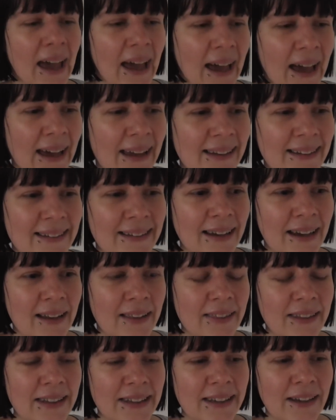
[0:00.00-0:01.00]
And
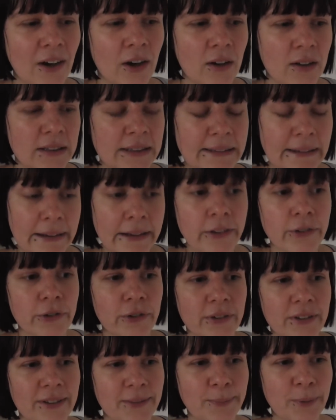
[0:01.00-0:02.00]
the
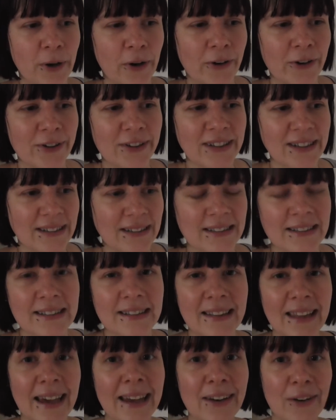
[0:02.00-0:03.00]
dangerous part is
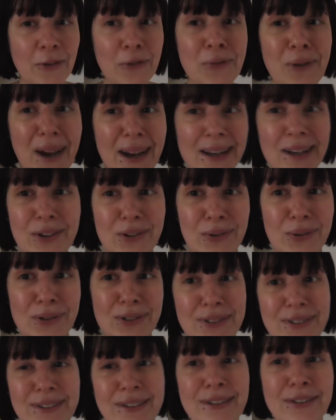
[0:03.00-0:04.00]
that right
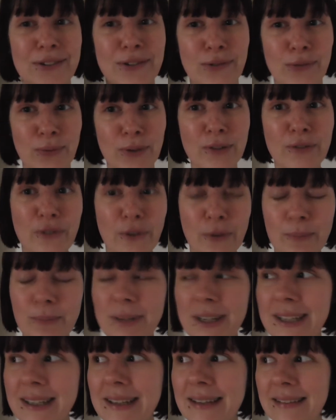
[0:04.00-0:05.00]
across the street from
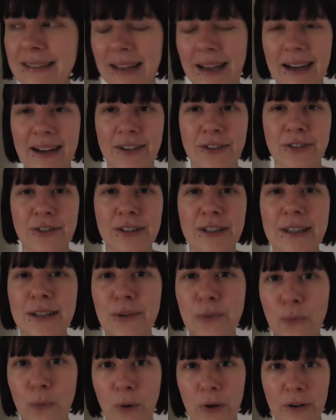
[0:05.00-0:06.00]
me is actually
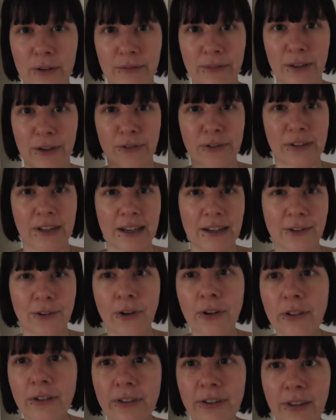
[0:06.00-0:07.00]
one of their
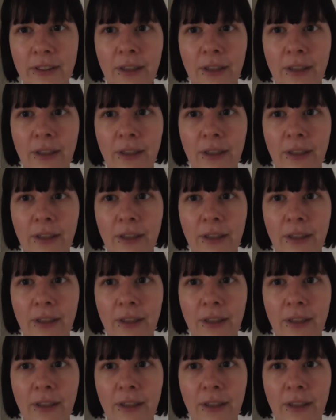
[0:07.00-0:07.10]
sections.